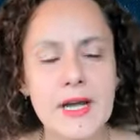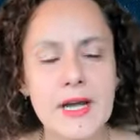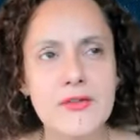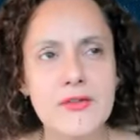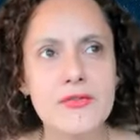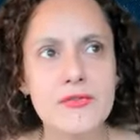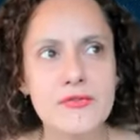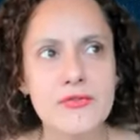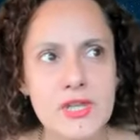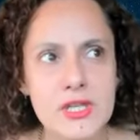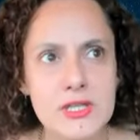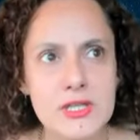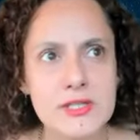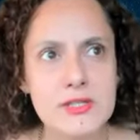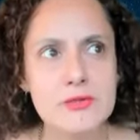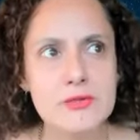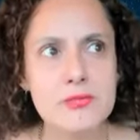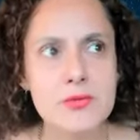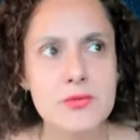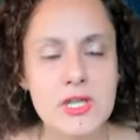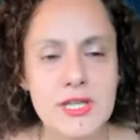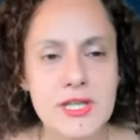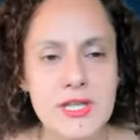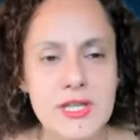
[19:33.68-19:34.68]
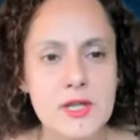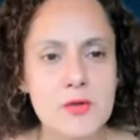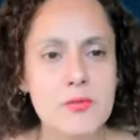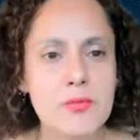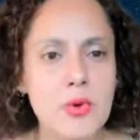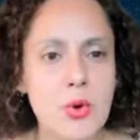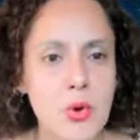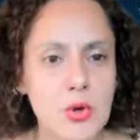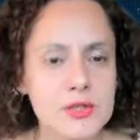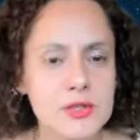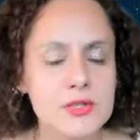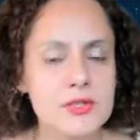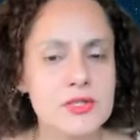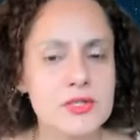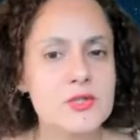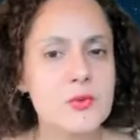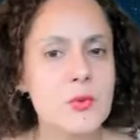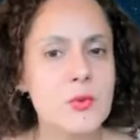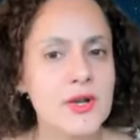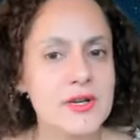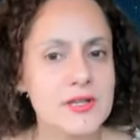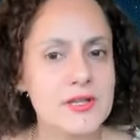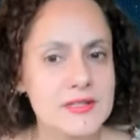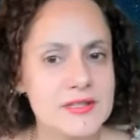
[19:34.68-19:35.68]
I feel it's really important
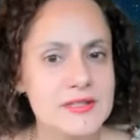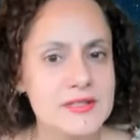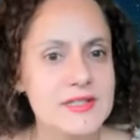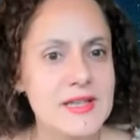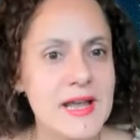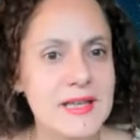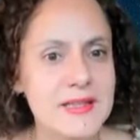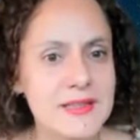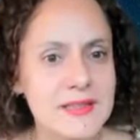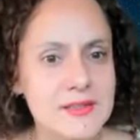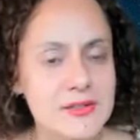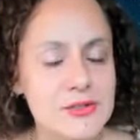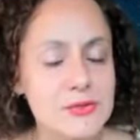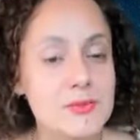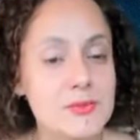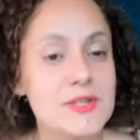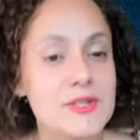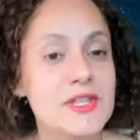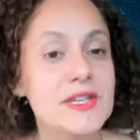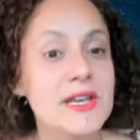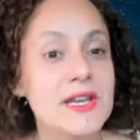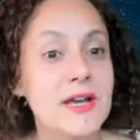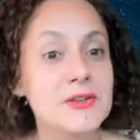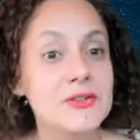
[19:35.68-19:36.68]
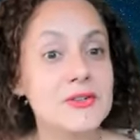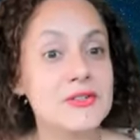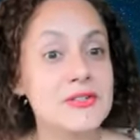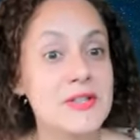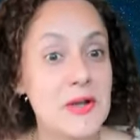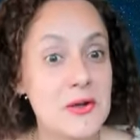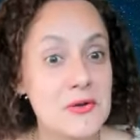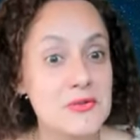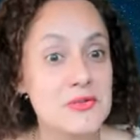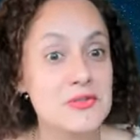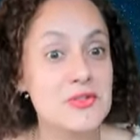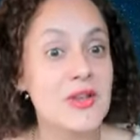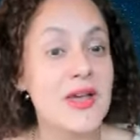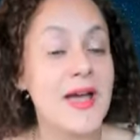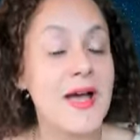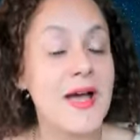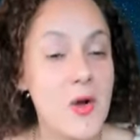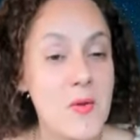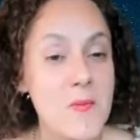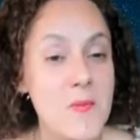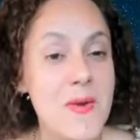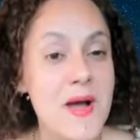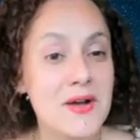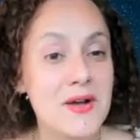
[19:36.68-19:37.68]
to understand this within ourselves to
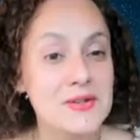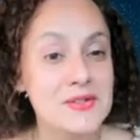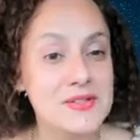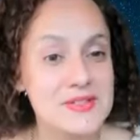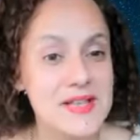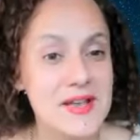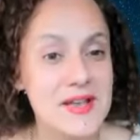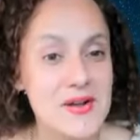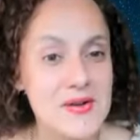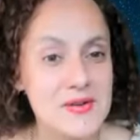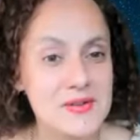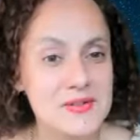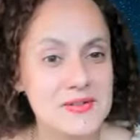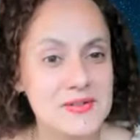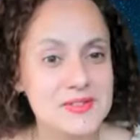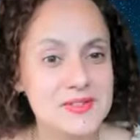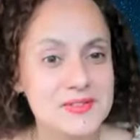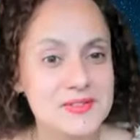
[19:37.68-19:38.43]
help ourselves.